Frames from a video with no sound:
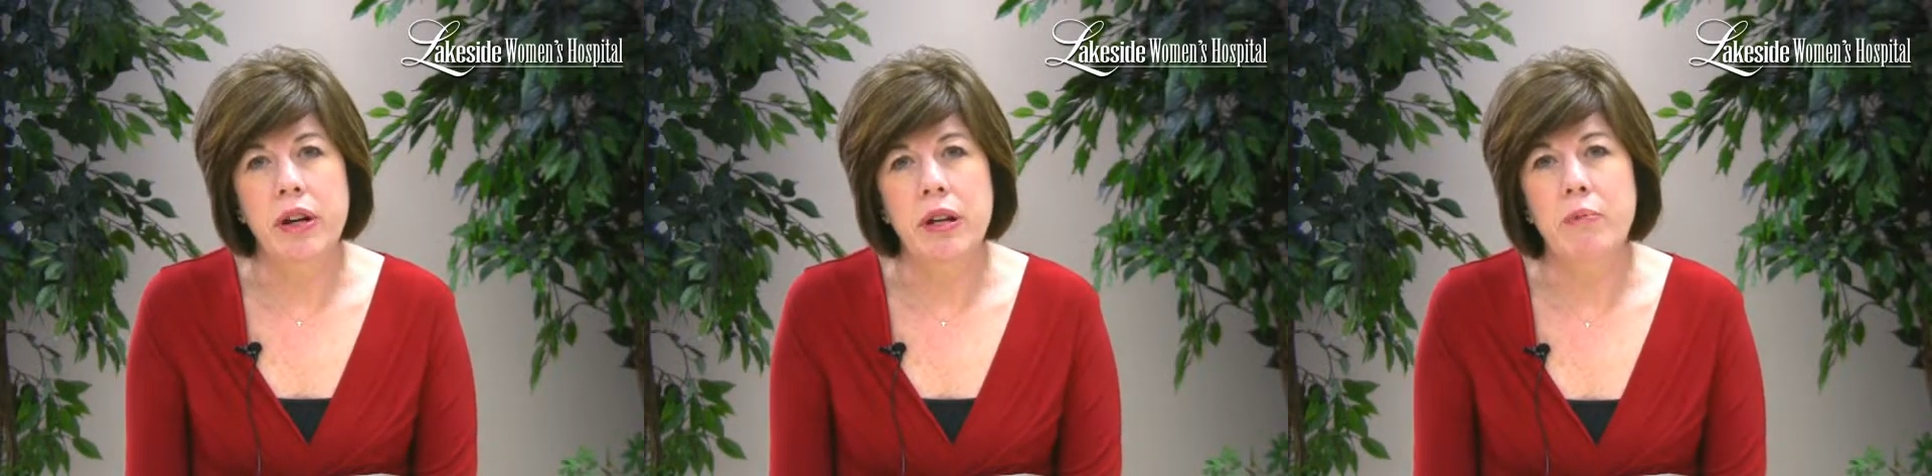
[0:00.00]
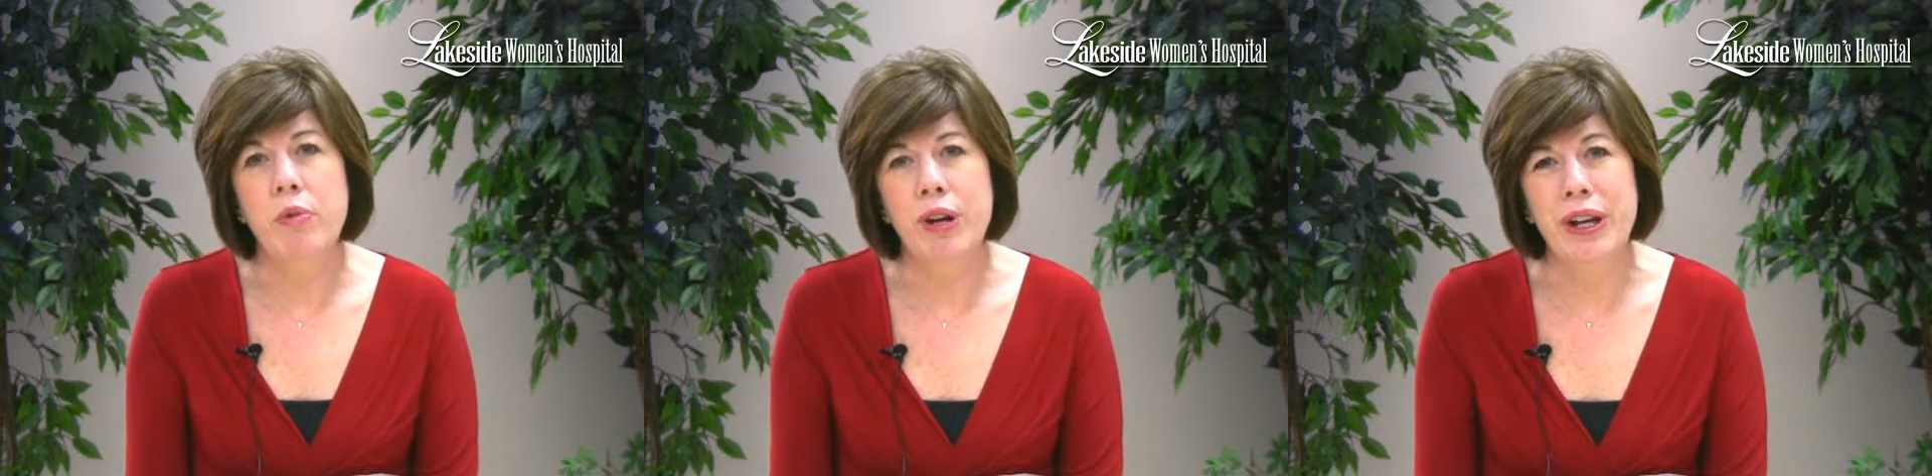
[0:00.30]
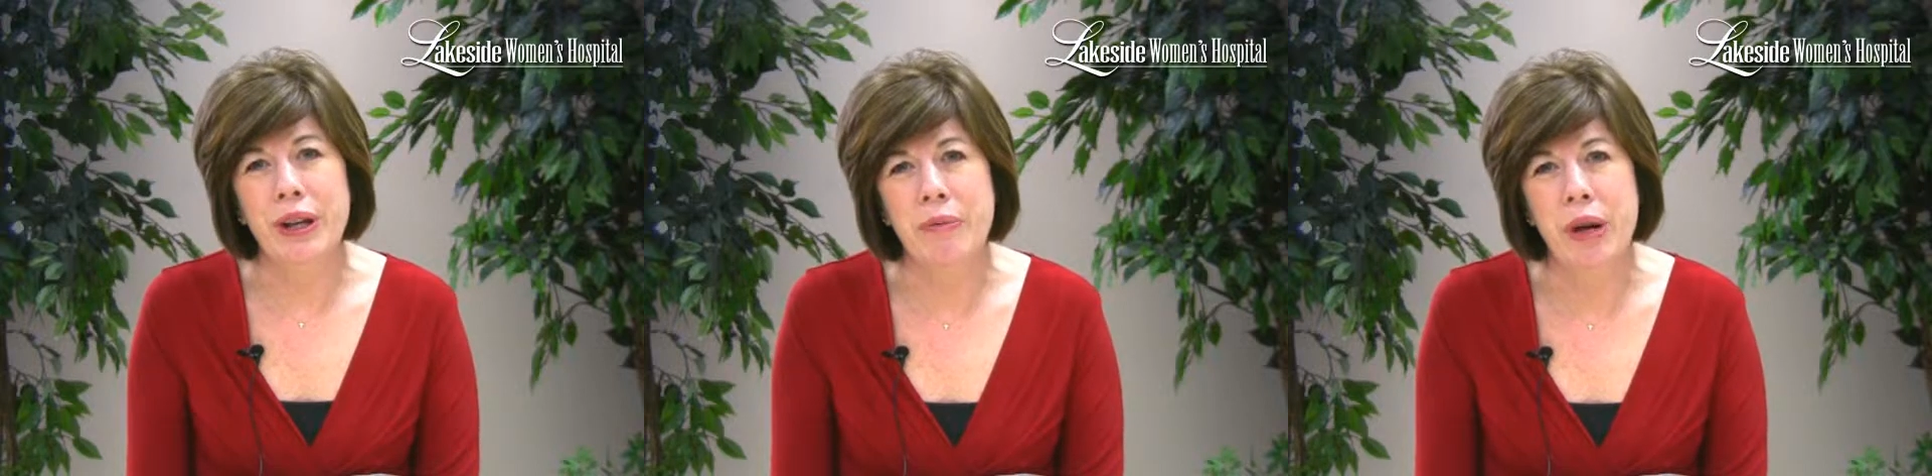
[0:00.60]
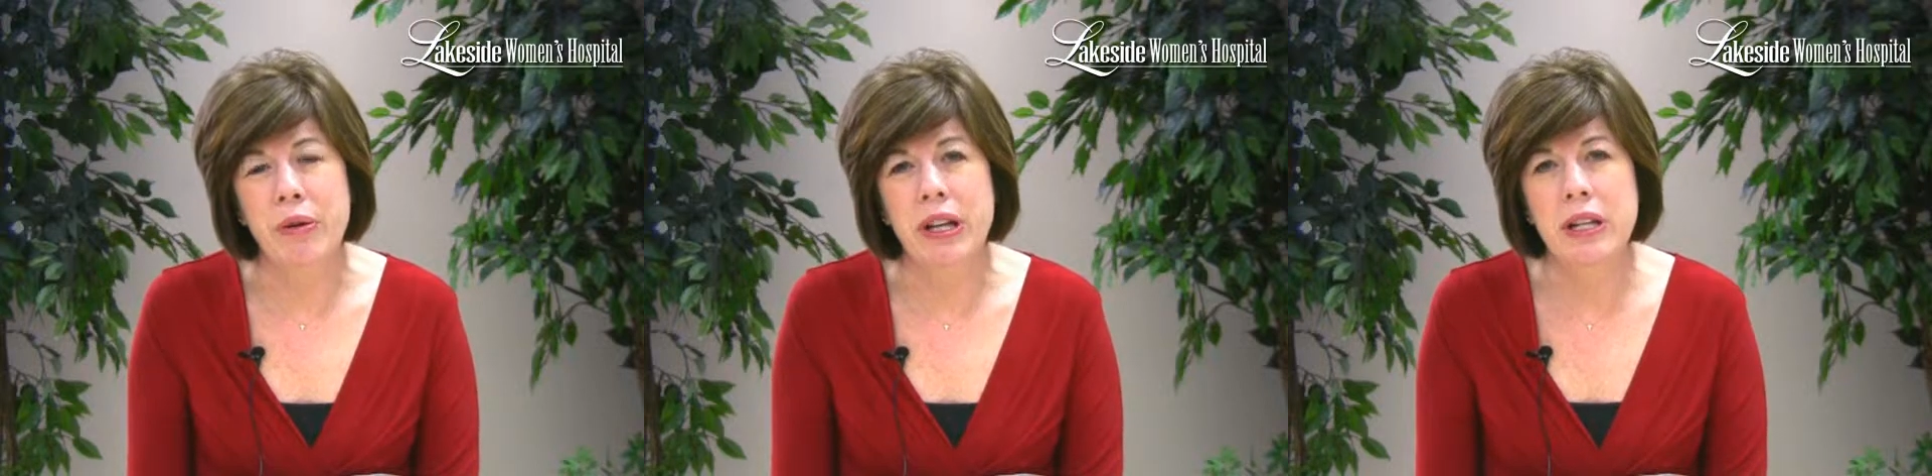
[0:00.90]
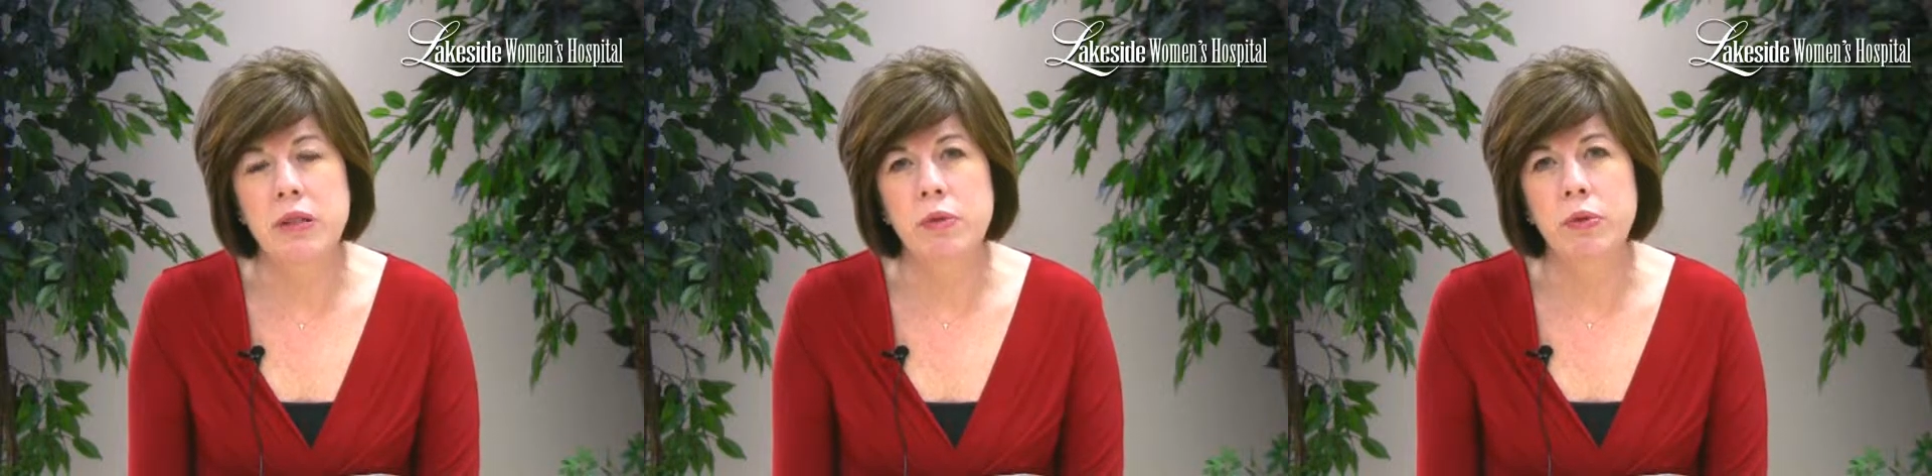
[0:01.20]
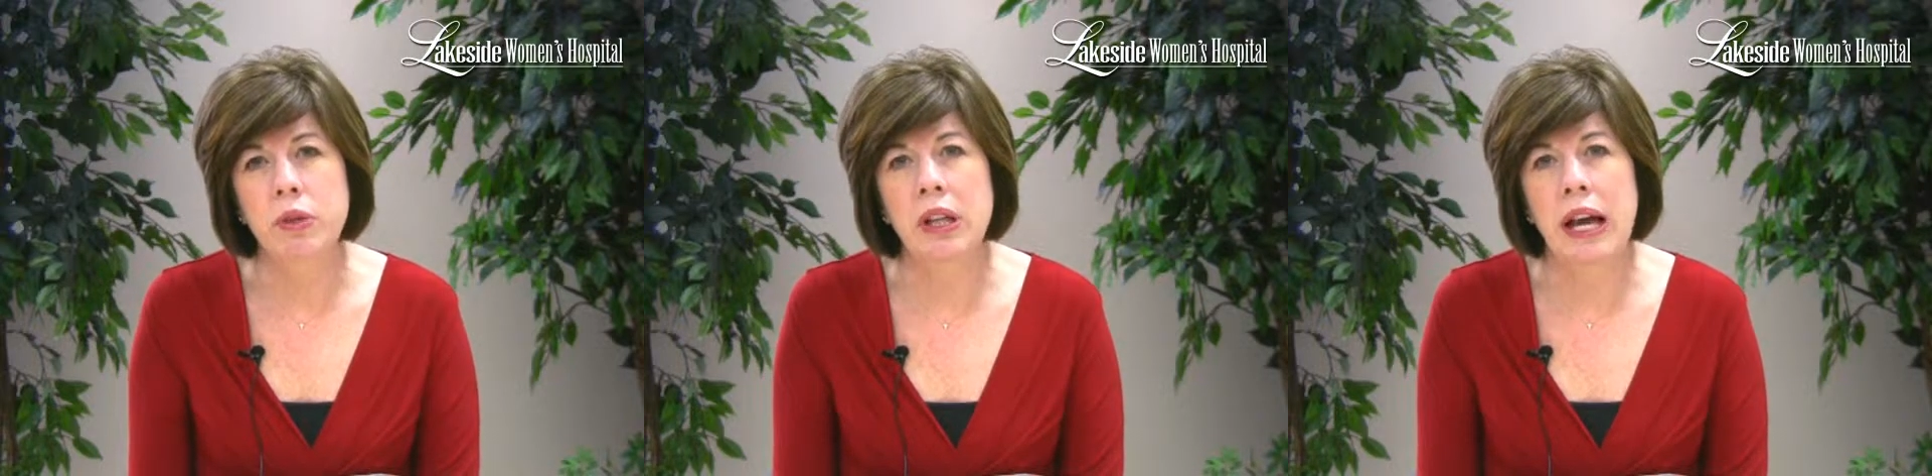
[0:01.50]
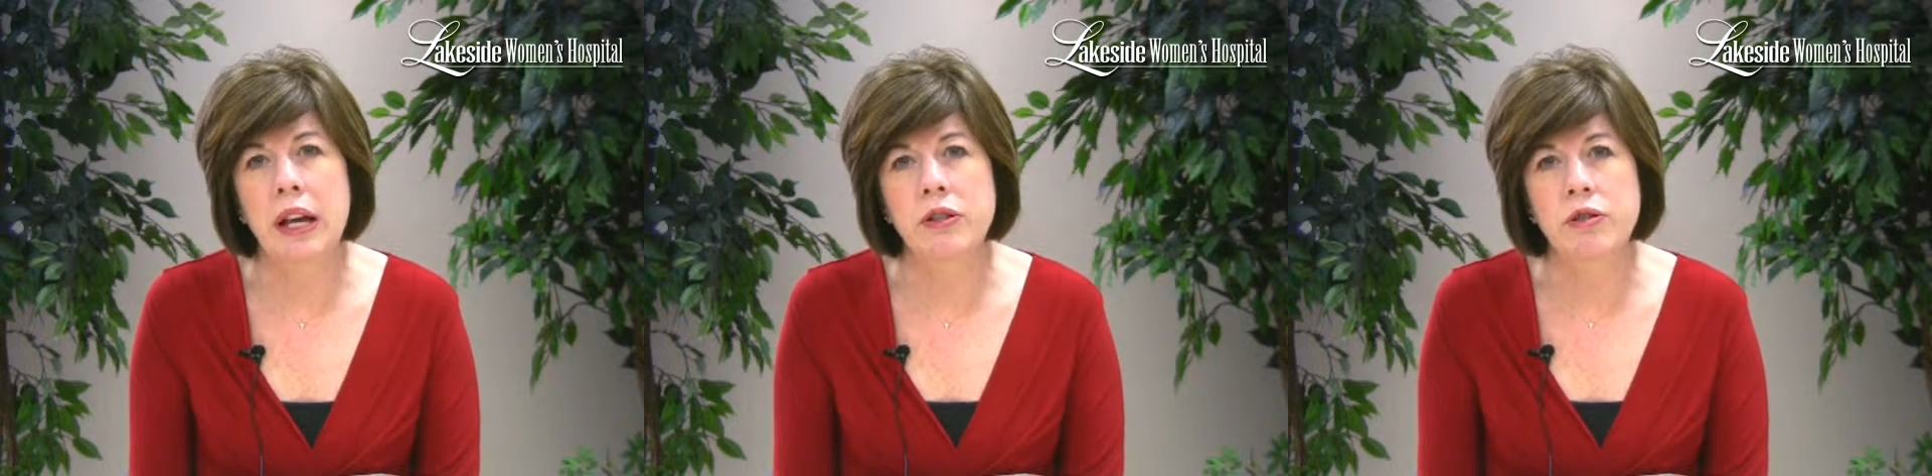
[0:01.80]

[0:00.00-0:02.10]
an important component to rule out a